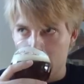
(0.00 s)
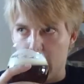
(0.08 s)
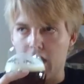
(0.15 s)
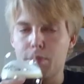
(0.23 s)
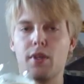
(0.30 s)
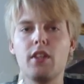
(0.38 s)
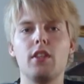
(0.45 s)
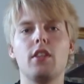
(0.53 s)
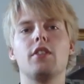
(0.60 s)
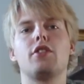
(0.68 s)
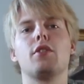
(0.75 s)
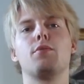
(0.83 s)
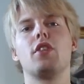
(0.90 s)
I
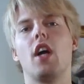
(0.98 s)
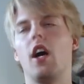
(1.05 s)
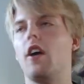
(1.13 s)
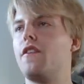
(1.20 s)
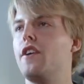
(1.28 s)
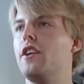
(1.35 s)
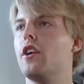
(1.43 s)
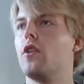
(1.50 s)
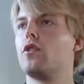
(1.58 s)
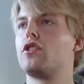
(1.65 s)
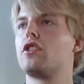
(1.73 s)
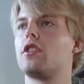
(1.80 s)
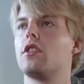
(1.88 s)
smell some toffee
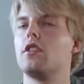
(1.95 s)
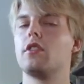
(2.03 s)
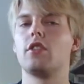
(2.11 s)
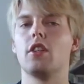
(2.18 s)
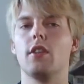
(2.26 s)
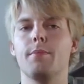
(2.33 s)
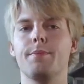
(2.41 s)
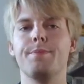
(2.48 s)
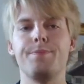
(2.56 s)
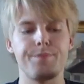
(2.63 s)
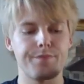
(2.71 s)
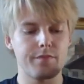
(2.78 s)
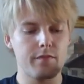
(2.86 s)
notes,
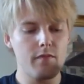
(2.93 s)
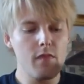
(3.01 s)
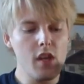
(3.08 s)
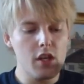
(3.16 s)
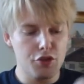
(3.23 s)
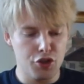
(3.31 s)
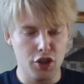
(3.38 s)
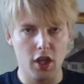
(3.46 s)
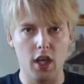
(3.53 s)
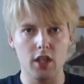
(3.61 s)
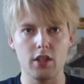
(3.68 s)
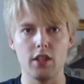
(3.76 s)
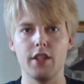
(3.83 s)
some
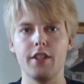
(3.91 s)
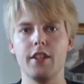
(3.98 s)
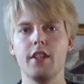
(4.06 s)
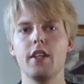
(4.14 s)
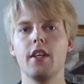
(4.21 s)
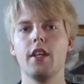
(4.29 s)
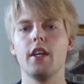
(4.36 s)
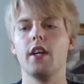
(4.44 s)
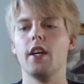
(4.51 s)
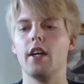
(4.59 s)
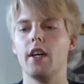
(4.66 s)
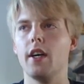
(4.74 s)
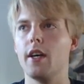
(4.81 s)
chocolate,
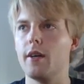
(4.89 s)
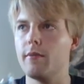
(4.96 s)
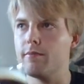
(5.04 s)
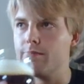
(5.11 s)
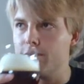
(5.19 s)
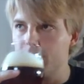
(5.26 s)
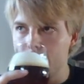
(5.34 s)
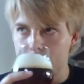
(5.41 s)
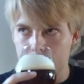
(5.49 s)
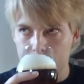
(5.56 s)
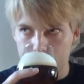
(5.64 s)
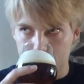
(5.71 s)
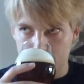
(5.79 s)
um,
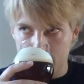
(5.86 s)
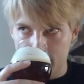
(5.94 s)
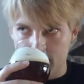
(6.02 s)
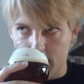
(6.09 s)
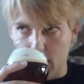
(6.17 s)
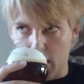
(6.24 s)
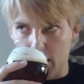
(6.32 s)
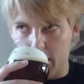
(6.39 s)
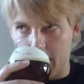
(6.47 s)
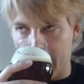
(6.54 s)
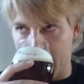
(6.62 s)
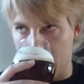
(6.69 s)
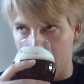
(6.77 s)

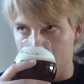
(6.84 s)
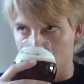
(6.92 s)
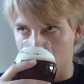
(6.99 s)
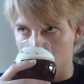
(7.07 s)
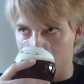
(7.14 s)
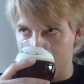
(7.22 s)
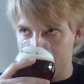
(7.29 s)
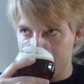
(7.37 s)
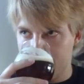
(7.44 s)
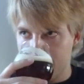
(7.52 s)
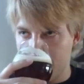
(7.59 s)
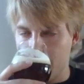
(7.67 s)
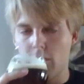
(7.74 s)
dark caramel,
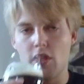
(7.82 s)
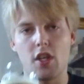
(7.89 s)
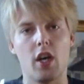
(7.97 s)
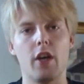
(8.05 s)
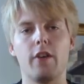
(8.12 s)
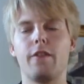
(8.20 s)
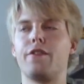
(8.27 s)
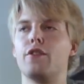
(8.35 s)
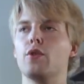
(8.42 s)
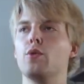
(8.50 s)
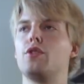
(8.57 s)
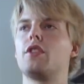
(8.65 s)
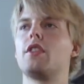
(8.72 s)
dark
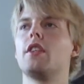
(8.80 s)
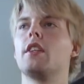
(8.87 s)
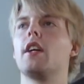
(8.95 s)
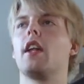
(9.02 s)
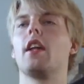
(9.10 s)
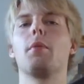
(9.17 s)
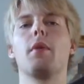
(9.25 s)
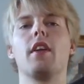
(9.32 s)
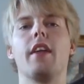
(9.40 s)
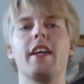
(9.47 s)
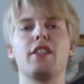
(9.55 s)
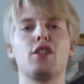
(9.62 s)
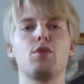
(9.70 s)
fruits, a little bit of
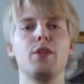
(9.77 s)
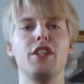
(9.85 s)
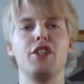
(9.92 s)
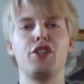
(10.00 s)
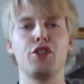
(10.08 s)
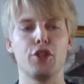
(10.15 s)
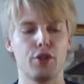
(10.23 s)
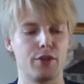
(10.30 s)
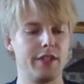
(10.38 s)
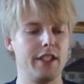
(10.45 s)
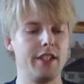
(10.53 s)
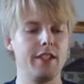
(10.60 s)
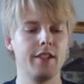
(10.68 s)
that sweet
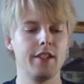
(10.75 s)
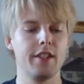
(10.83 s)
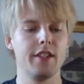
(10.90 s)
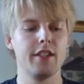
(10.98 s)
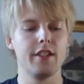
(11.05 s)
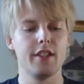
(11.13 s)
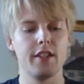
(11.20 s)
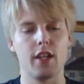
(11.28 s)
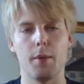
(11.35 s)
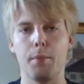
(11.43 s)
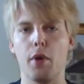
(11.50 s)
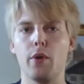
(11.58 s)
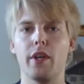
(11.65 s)
sugary
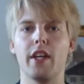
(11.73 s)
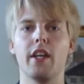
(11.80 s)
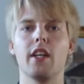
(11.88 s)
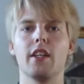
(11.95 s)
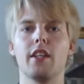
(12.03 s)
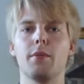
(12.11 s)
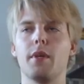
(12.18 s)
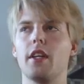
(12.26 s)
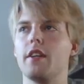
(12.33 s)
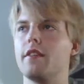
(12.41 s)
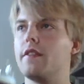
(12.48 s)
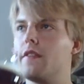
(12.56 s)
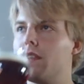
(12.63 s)
component, a little bit
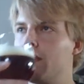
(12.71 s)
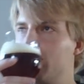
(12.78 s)
of